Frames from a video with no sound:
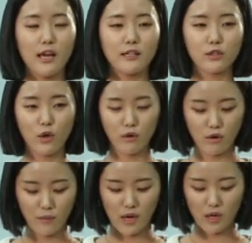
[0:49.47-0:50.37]
and talk
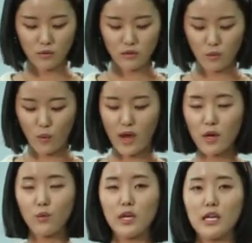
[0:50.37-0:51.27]
about
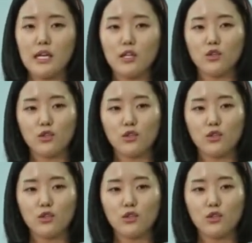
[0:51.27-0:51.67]
why we need